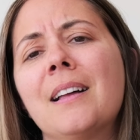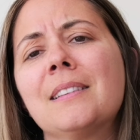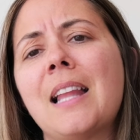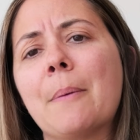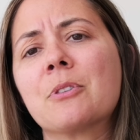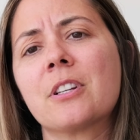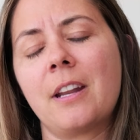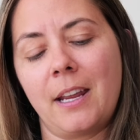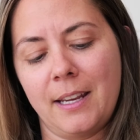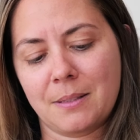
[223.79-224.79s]

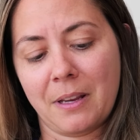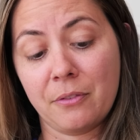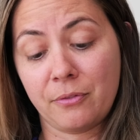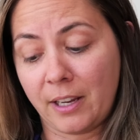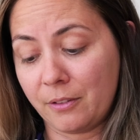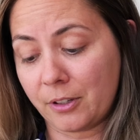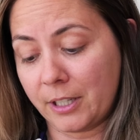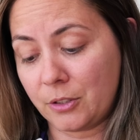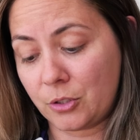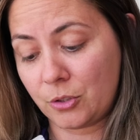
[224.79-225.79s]
Labradorite is my
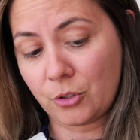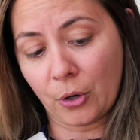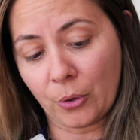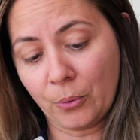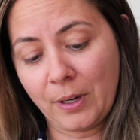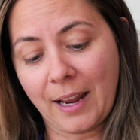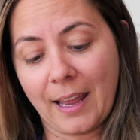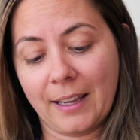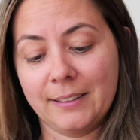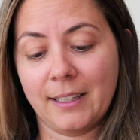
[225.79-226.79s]
favorite stone.
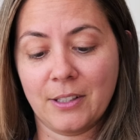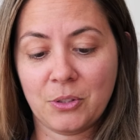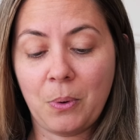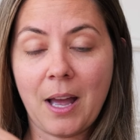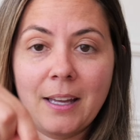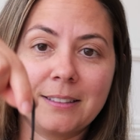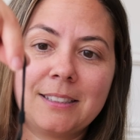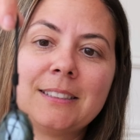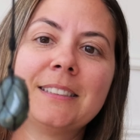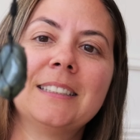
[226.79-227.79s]
And guess what?